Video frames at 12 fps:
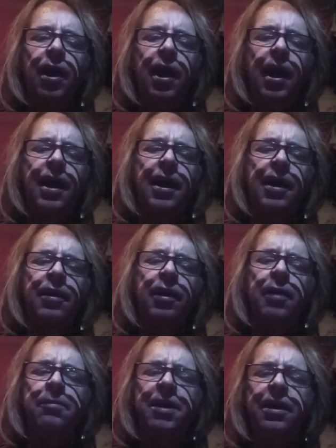and
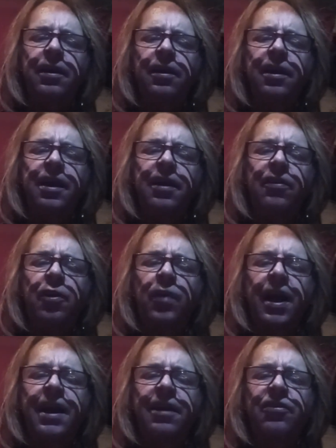immediately the
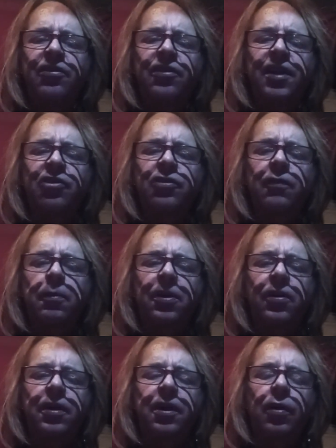rank stench of the
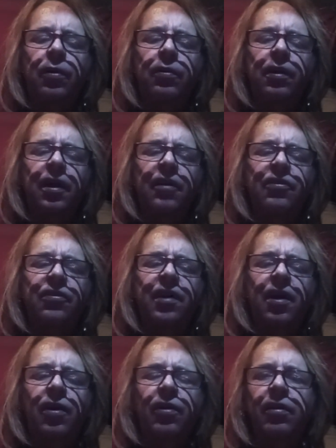billy goat
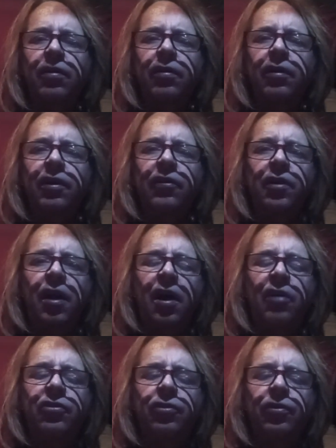assailed his
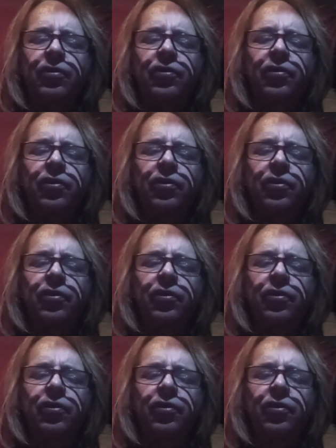nostrils.